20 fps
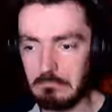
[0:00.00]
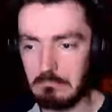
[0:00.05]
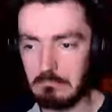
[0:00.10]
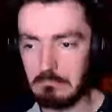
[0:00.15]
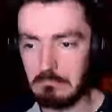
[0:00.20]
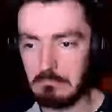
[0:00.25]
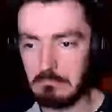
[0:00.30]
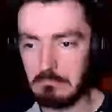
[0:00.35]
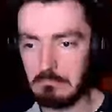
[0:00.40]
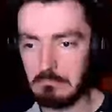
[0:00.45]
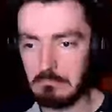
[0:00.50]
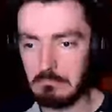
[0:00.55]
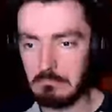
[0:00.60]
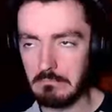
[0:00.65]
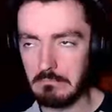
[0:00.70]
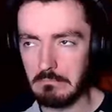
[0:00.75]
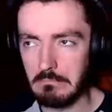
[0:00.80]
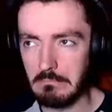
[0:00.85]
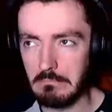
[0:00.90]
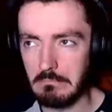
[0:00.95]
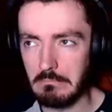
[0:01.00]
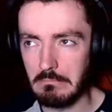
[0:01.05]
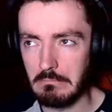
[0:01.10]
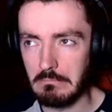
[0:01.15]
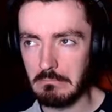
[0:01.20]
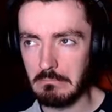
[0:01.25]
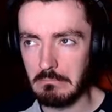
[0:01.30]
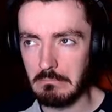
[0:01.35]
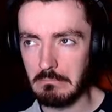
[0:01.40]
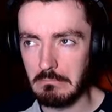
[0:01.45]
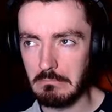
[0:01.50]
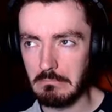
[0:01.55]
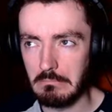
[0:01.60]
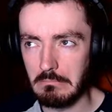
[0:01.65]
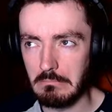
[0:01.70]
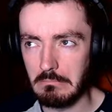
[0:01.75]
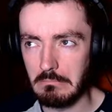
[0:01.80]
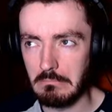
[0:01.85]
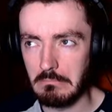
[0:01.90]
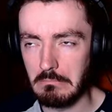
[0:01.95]

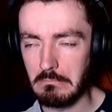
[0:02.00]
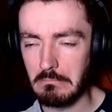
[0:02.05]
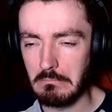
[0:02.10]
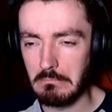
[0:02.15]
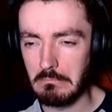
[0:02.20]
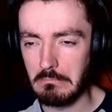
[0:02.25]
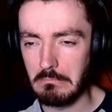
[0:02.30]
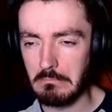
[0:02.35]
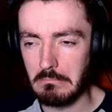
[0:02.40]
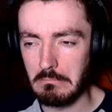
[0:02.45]
Nothing is said.